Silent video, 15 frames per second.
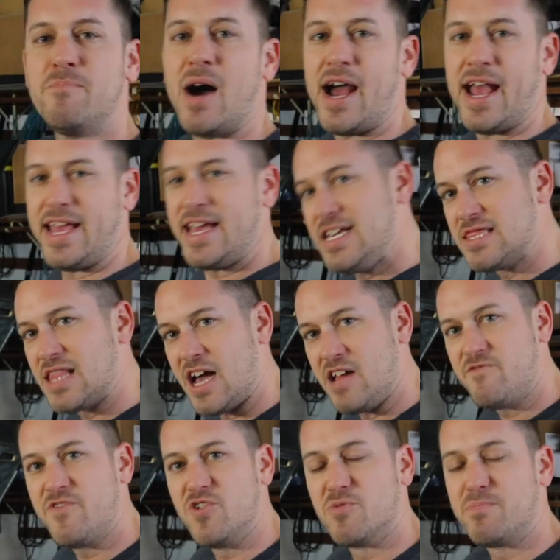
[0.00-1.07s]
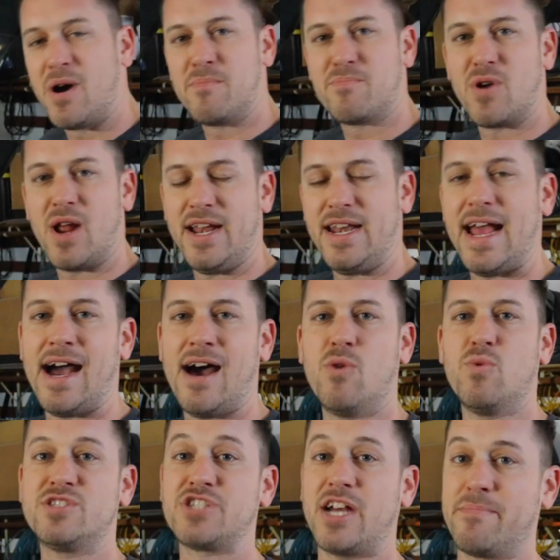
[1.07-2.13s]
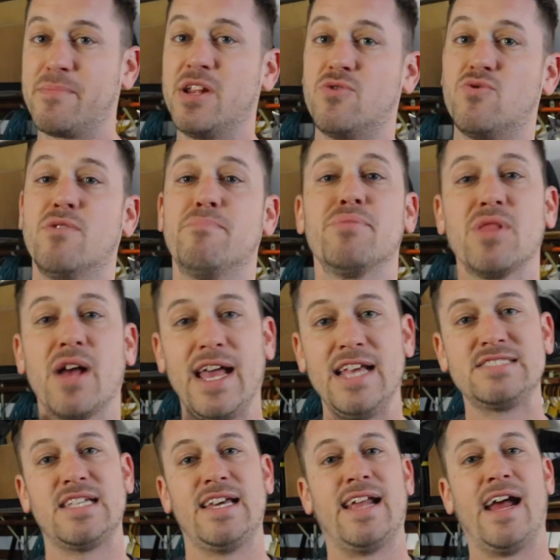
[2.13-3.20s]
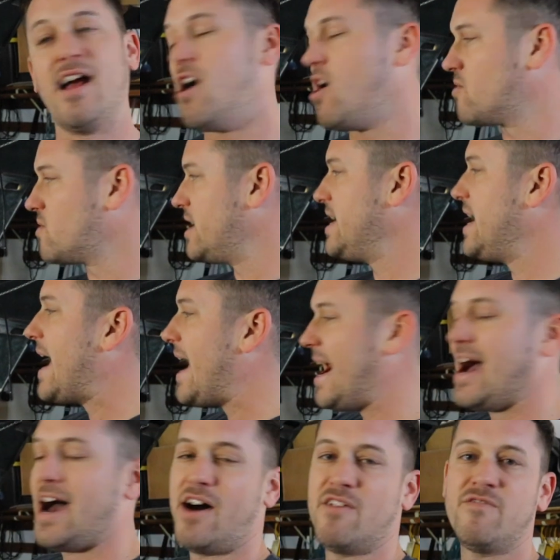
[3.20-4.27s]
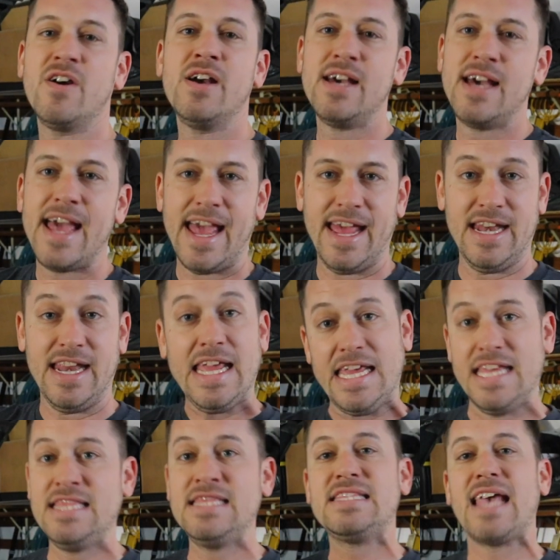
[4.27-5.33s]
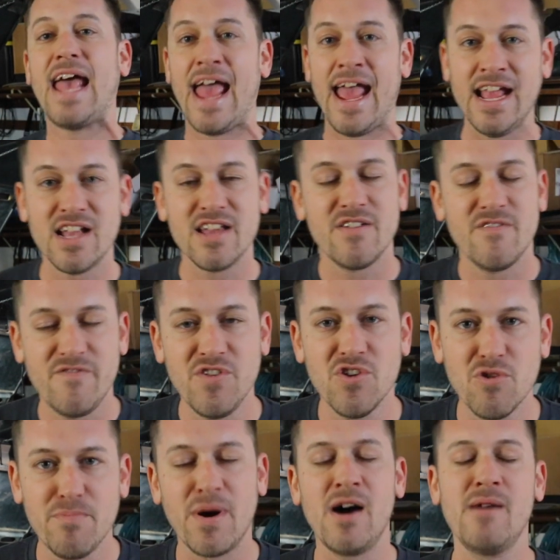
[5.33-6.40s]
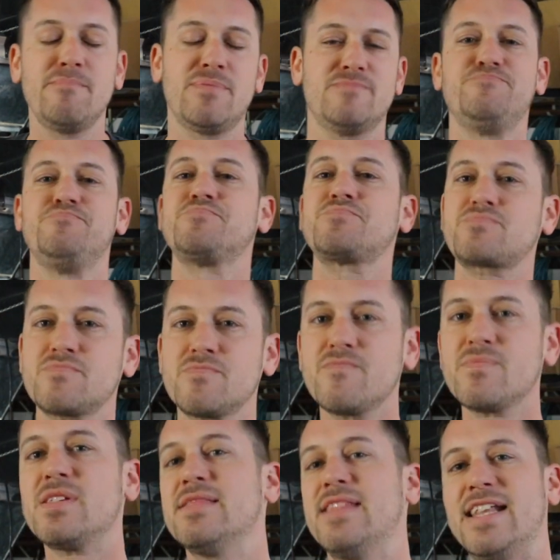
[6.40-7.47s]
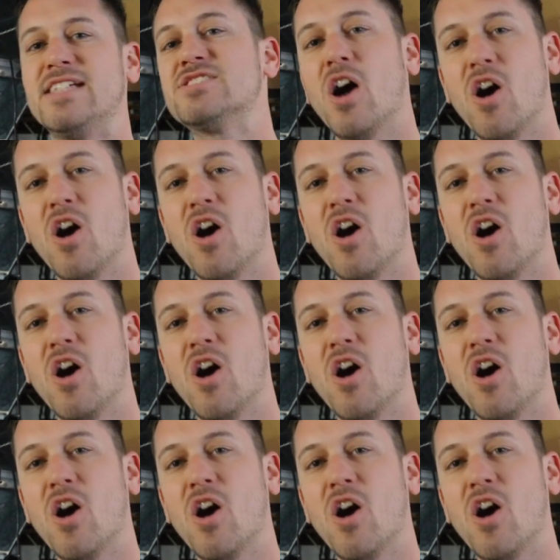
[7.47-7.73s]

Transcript: my inline fuel pump right now, which I'm gonna replace, and I already have an in-tank fuel pump that is